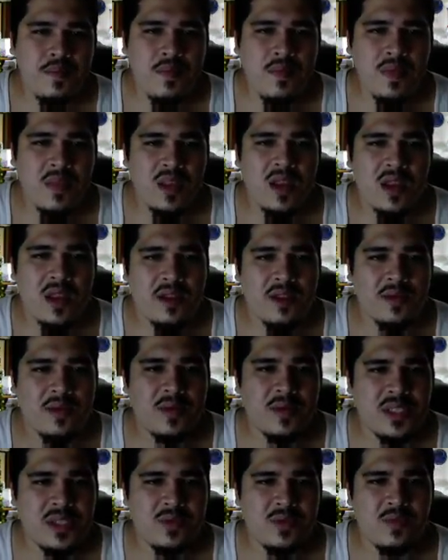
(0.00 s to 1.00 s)
and then we
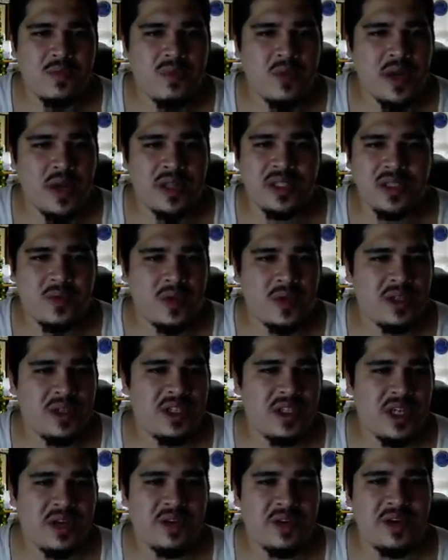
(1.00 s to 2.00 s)
just run into one of the
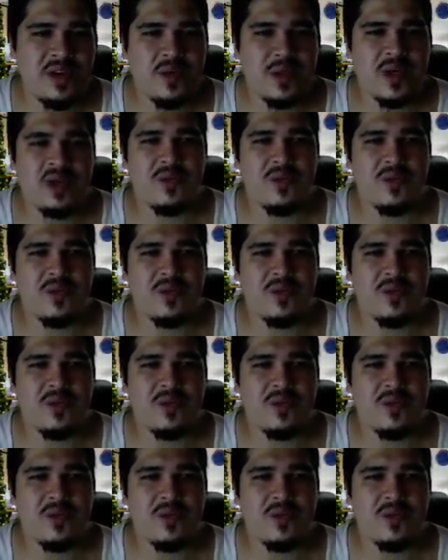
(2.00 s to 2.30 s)
generators, run